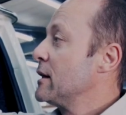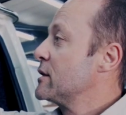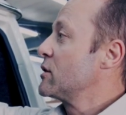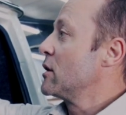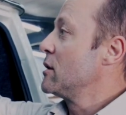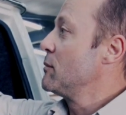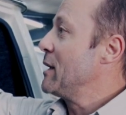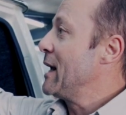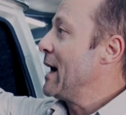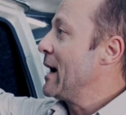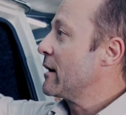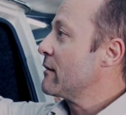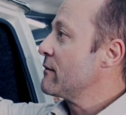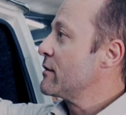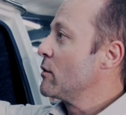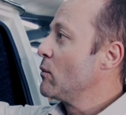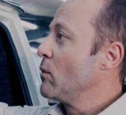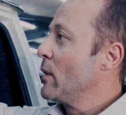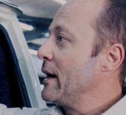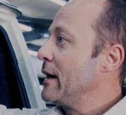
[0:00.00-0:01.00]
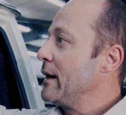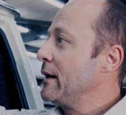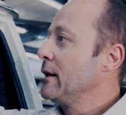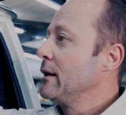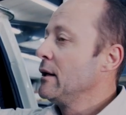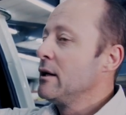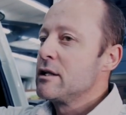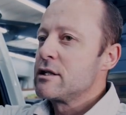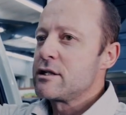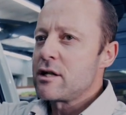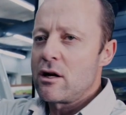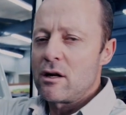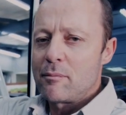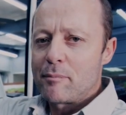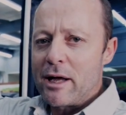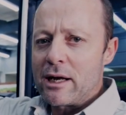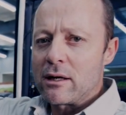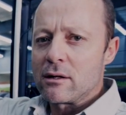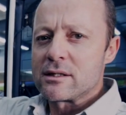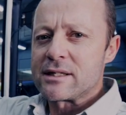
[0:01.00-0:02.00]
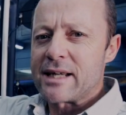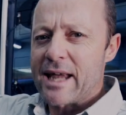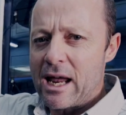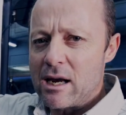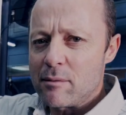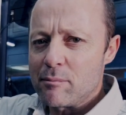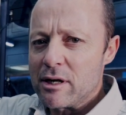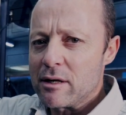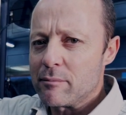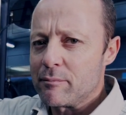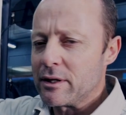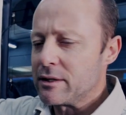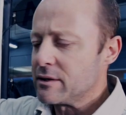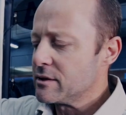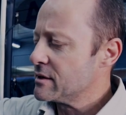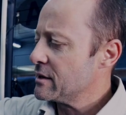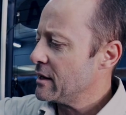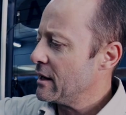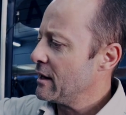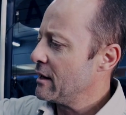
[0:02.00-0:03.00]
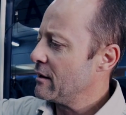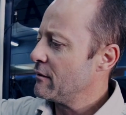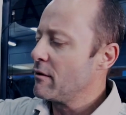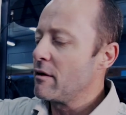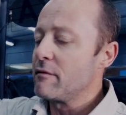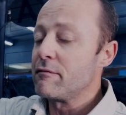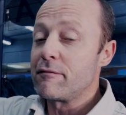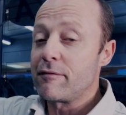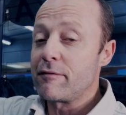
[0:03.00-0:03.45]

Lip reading: It's going to be out of the way. Solar panels can be a bit